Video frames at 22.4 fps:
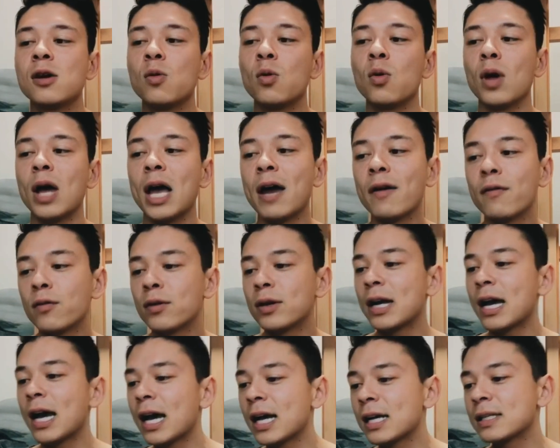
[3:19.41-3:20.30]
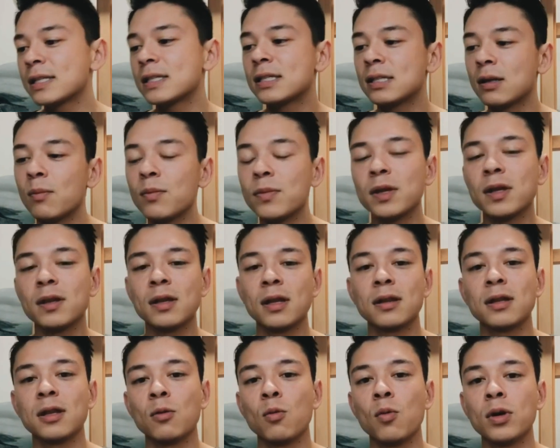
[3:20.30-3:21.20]
Well, everyone has something
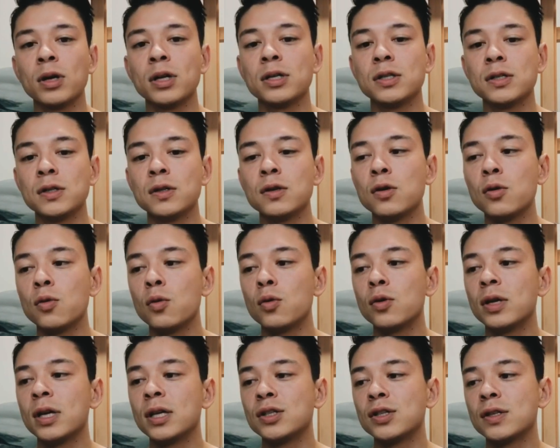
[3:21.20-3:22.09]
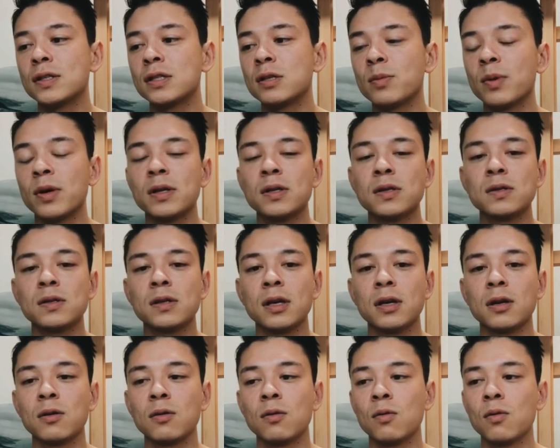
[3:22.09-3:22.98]
that they want to do. It just depends
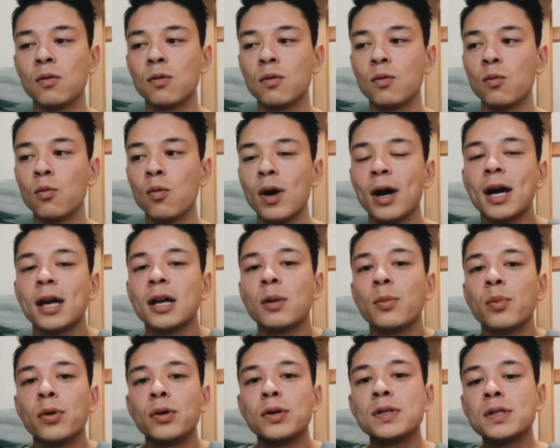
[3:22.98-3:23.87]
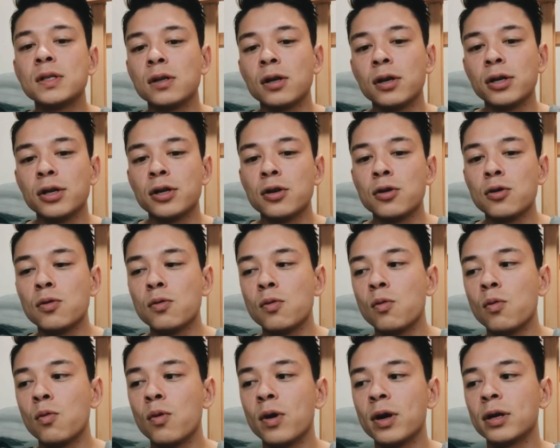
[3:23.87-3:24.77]
like, what kind of person are you?
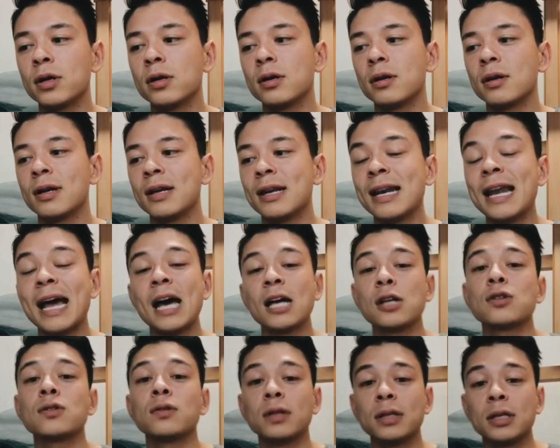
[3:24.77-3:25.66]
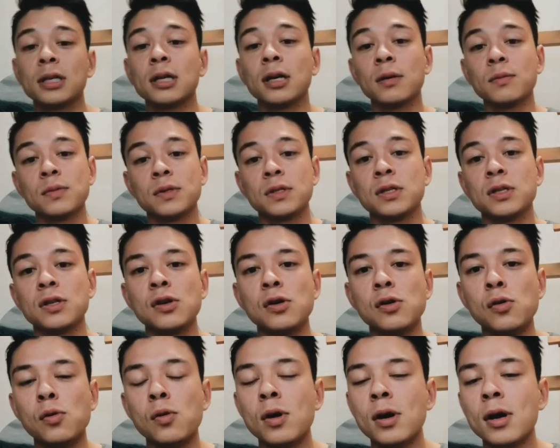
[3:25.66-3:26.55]
What naturally comes to
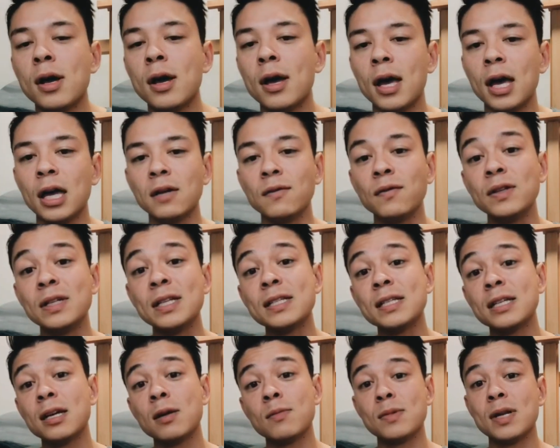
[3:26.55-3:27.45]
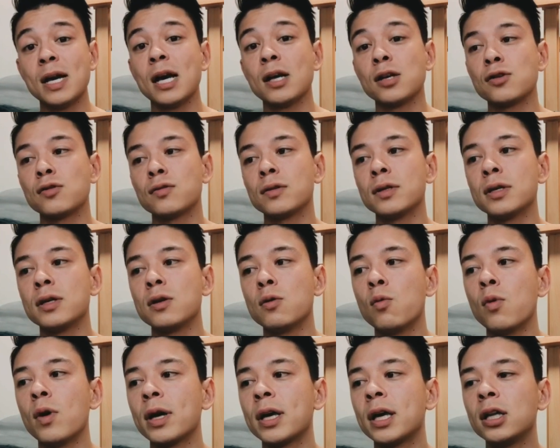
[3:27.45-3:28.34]
you? And if it doesn't come naturally,
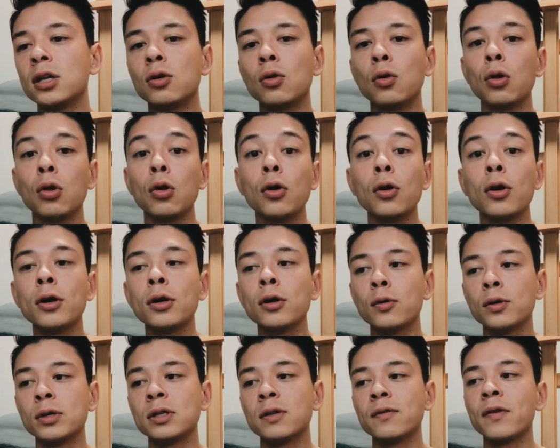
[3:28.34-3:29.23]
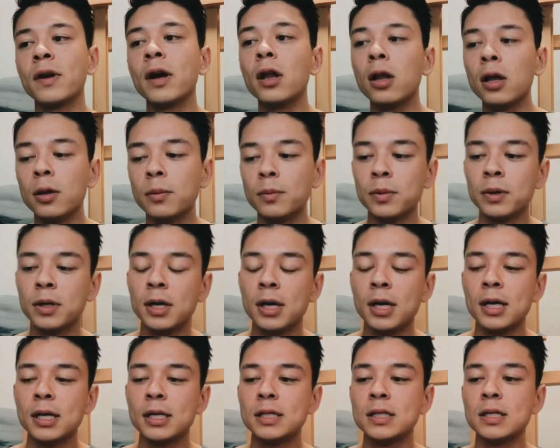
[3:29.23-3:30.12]
what can you learn or develop
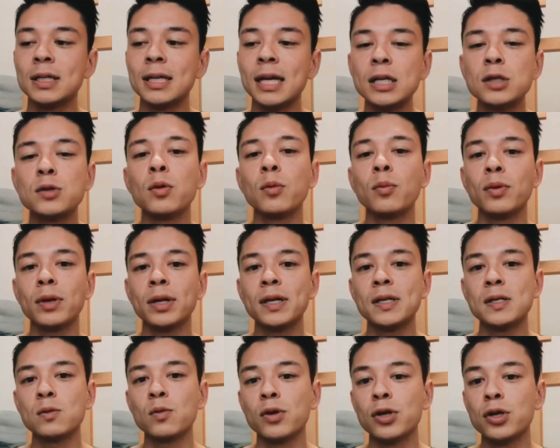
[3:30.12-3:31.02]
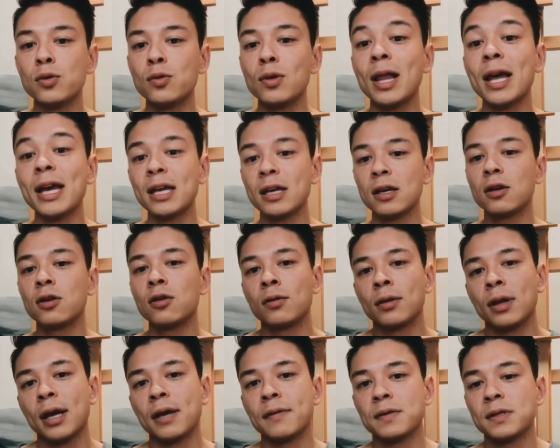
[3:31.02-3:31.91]
to get to a place where you like
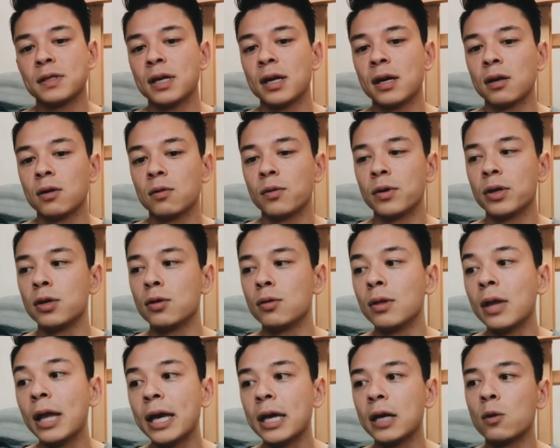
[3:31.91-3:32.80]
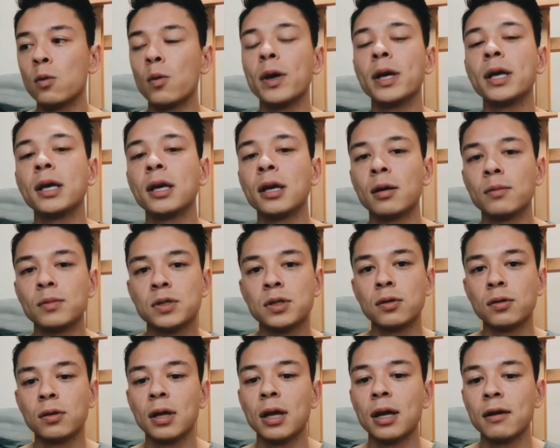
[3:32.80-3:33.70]
your lifestyle, where you like waking up
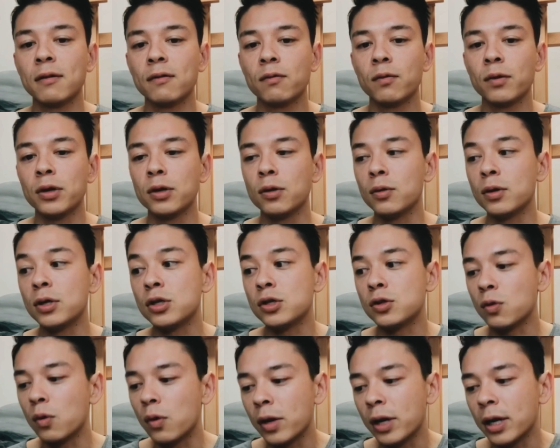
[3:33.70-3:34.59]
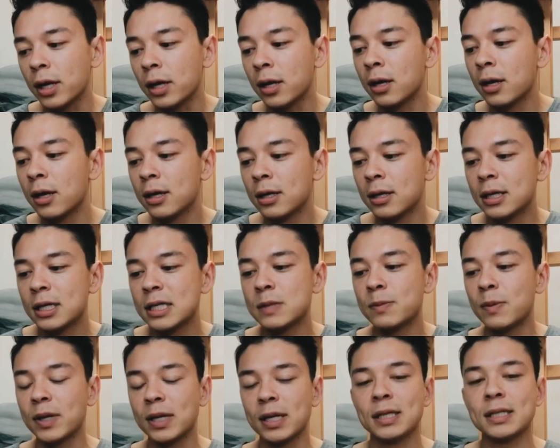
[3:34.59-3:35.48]
to your life, where you enjoy
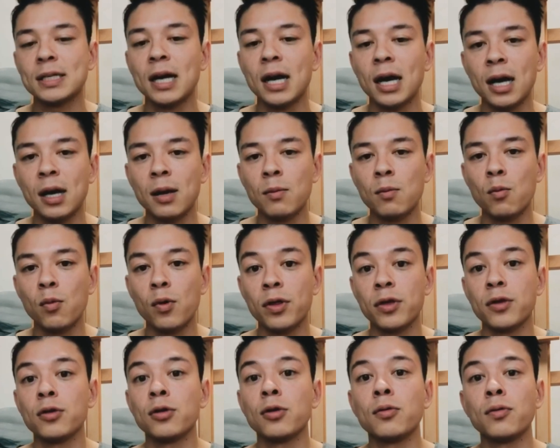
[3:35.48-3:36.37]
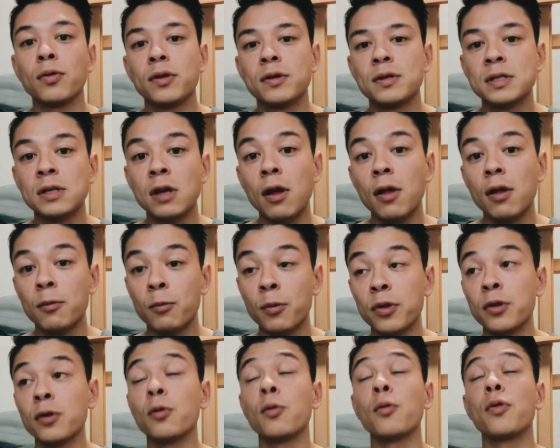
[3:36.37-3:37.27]
spending time with your own
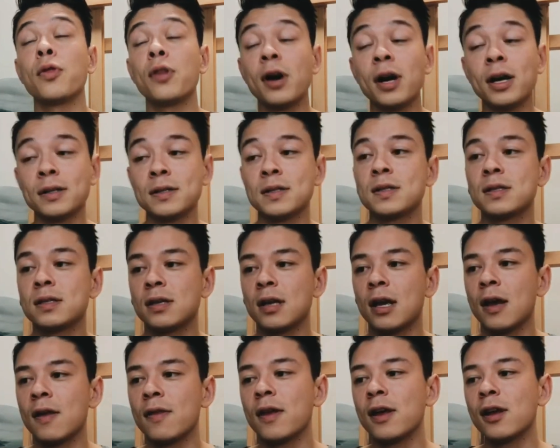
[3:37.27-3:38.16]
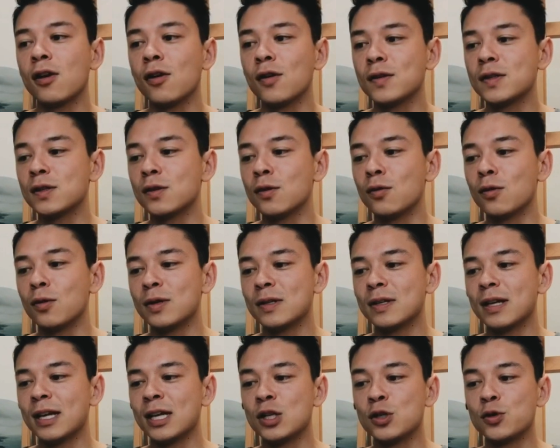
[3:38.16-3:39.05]
thoughts, and then
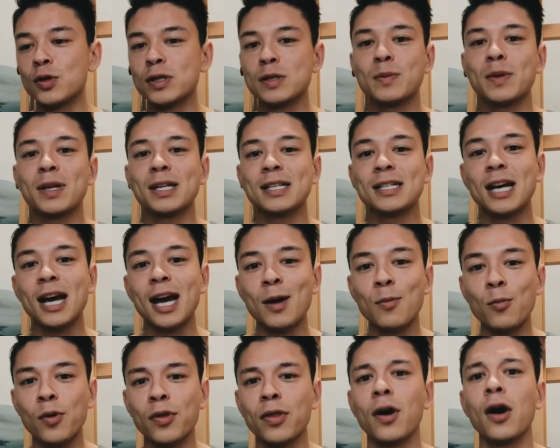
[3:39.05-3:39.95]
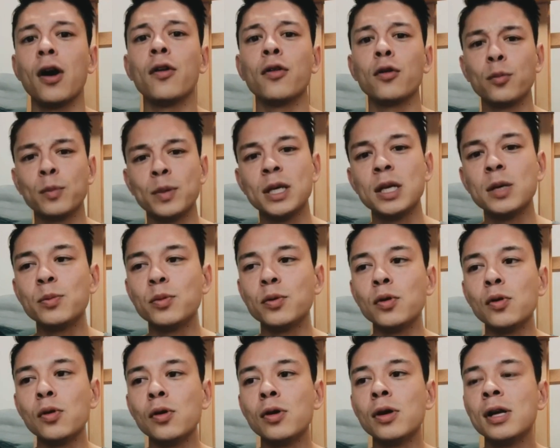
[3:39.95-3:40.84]
also enjoy spending time with other
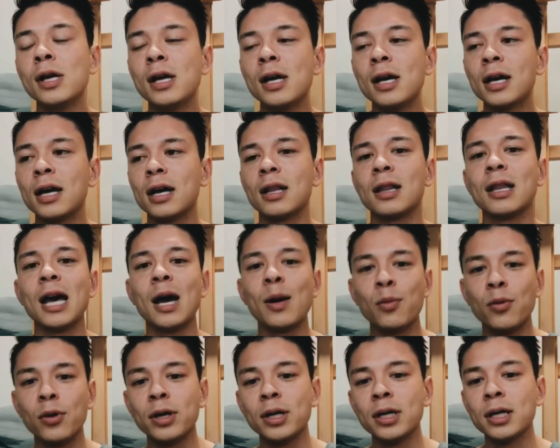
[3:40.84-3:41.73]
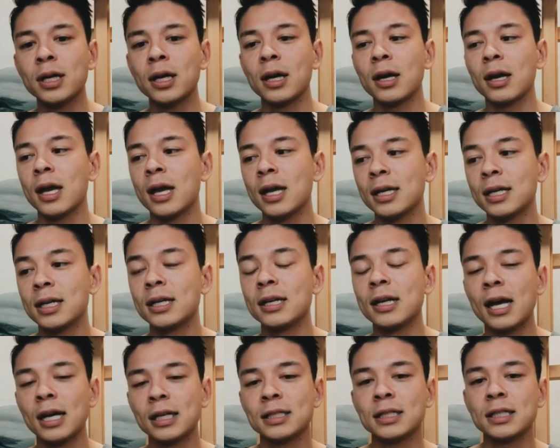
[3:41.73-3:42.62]
people, collaborating and
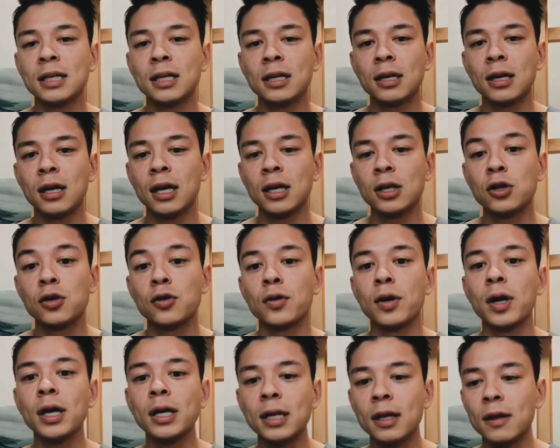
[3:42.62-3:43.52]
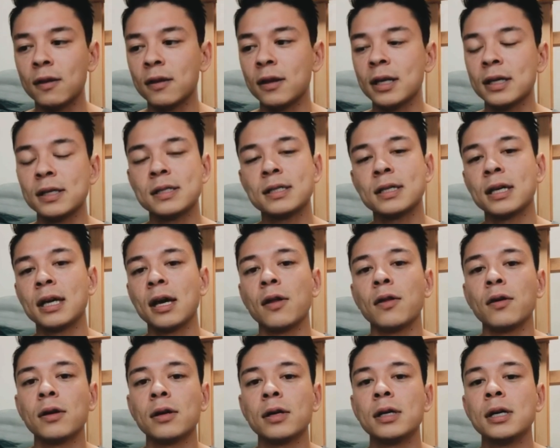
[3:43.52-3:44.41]
connecting and creating things
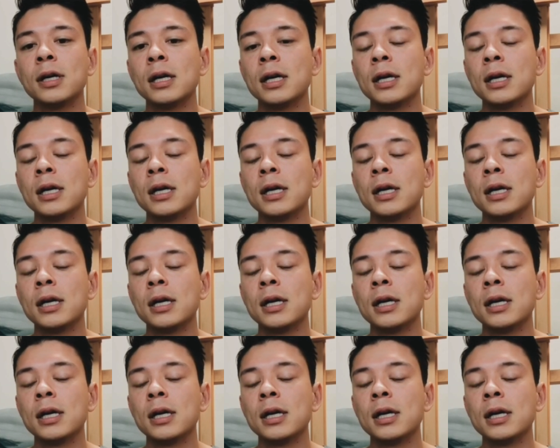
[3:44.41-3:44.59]
together.